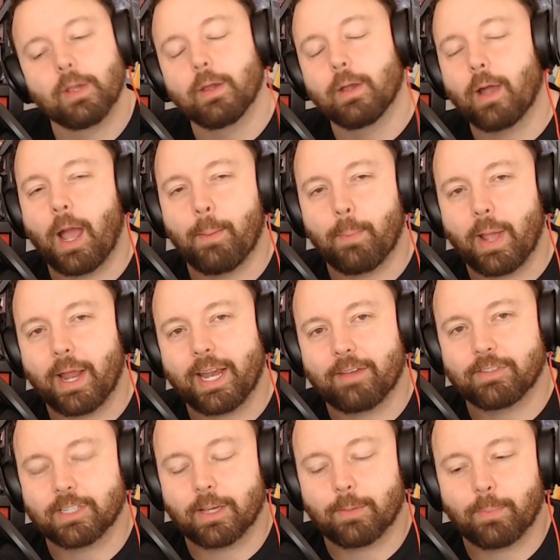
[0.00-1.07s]
I might
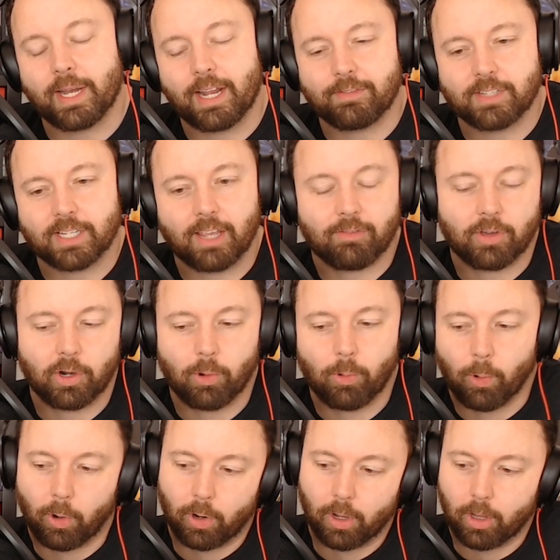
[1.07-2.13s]
have to give it a
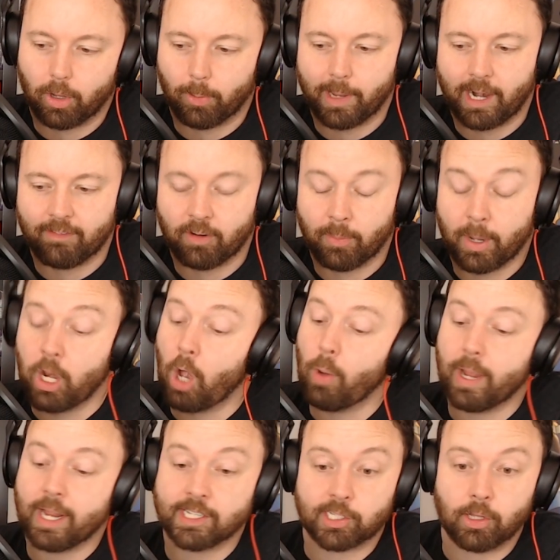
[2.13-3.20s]
whirl or whatever. But no,
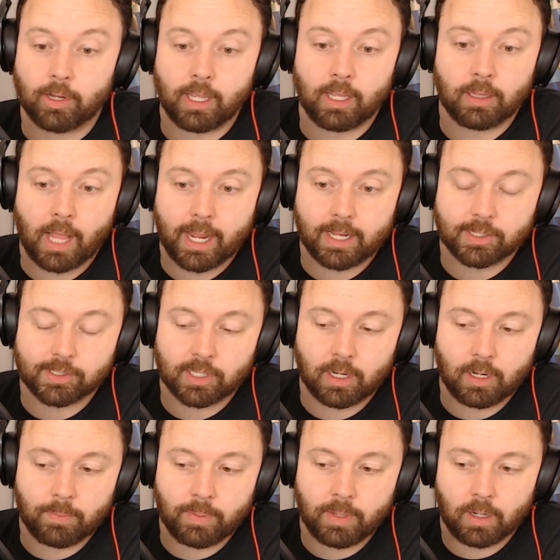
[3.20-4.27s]
it's looking like it's going
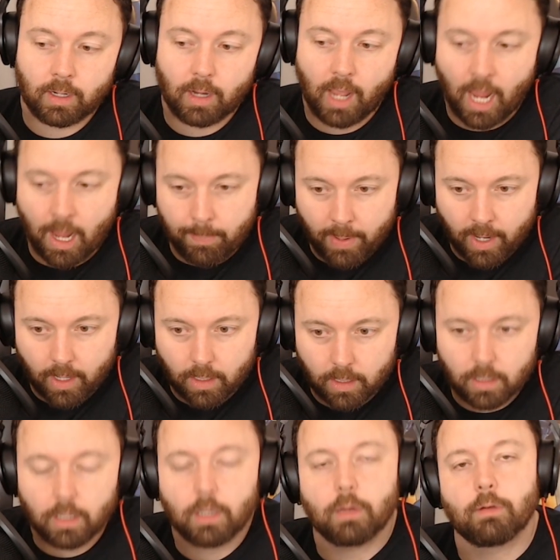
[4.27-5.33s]
to be an epic
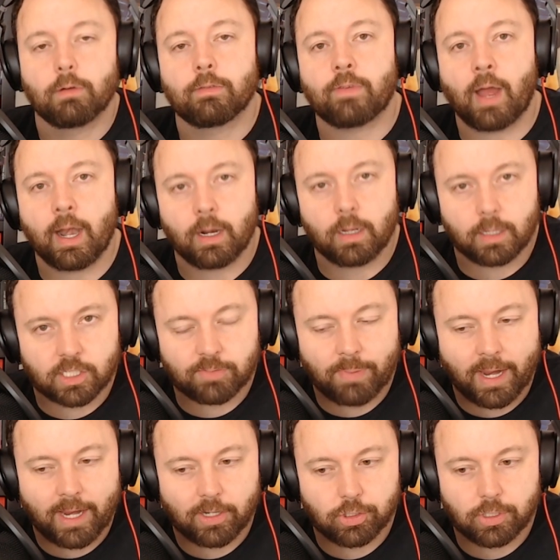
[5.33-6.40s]
final
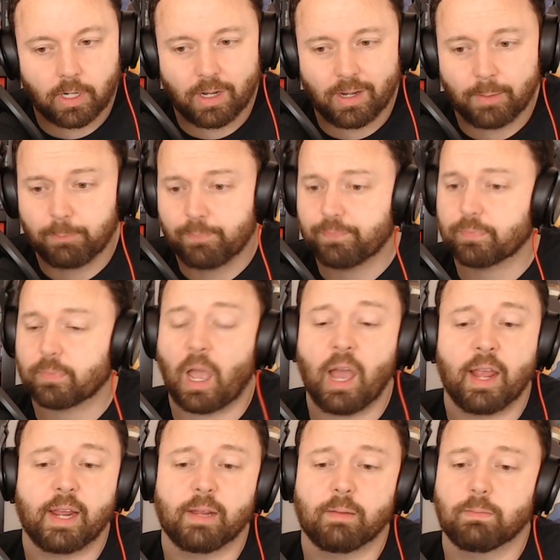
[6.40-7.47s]
expansion.
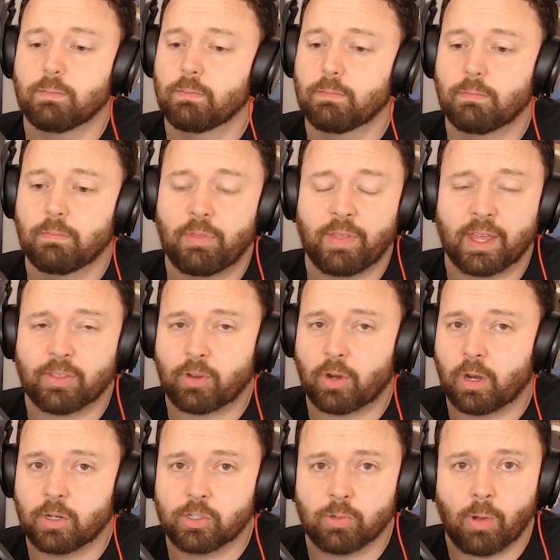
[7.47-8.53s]
I think they're
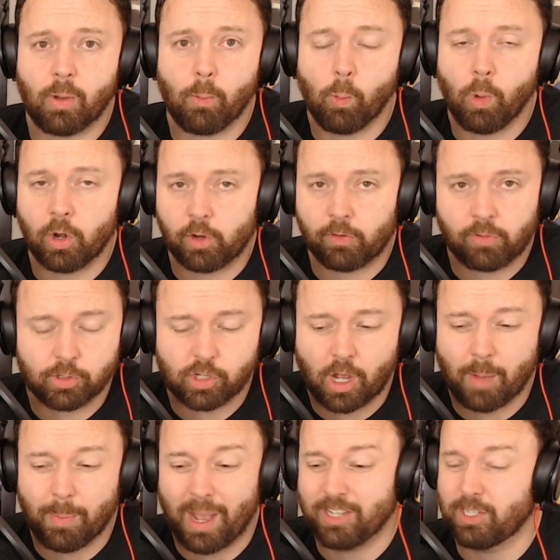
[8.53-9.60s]
going to do a wonderful
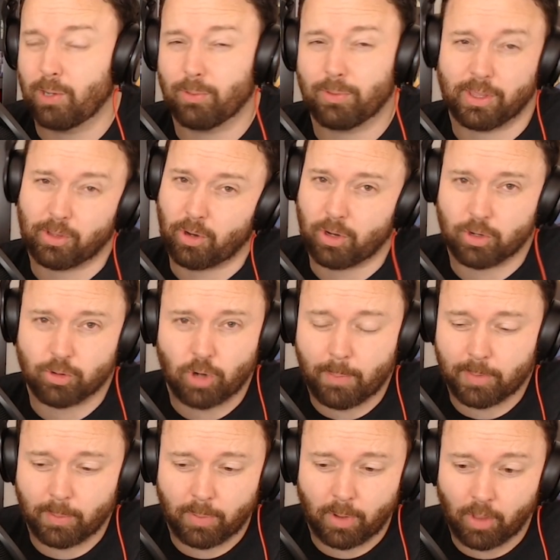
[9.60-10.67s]
job. I don't think they're going to drop
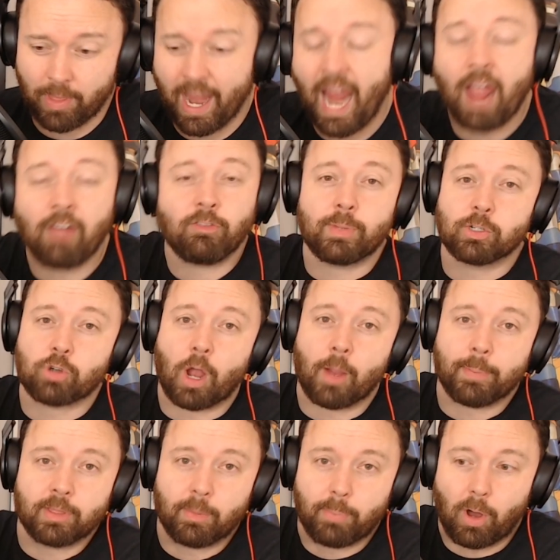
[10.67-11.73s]
the ball. They haven't been
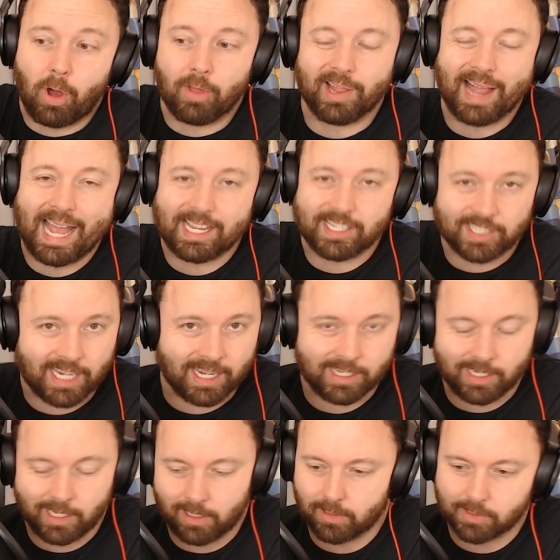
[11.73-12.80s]
dropping the ball the last 10
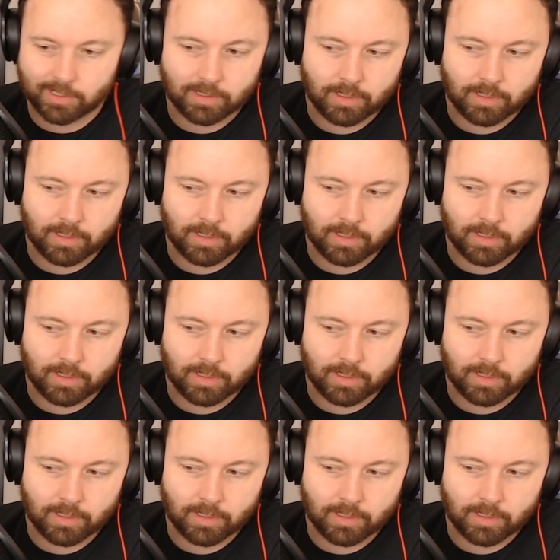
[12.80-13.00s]
years,